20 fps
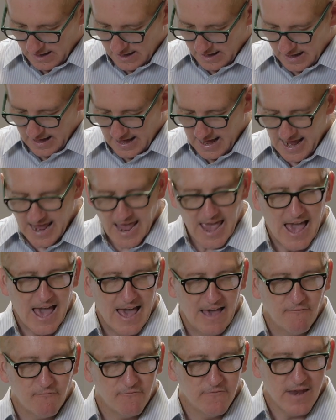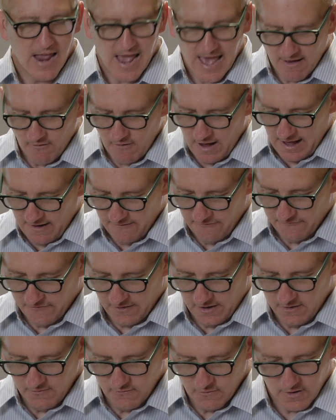I have now a
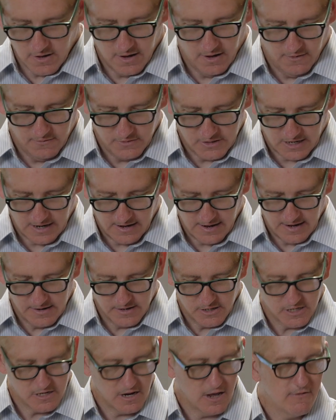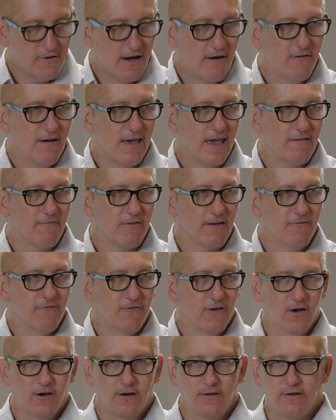full quota and sell out every
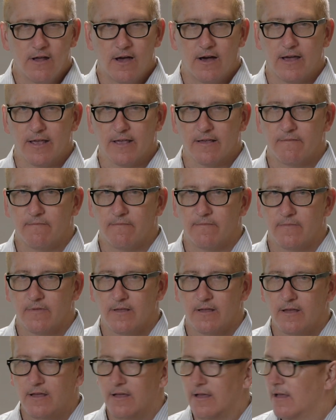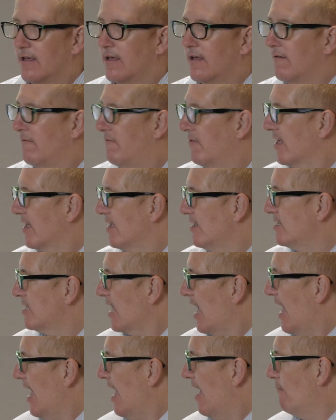fortnight. These
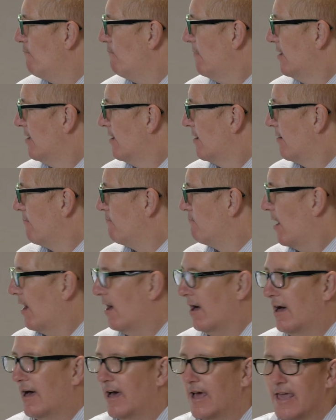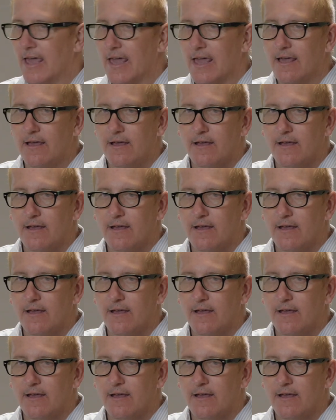are my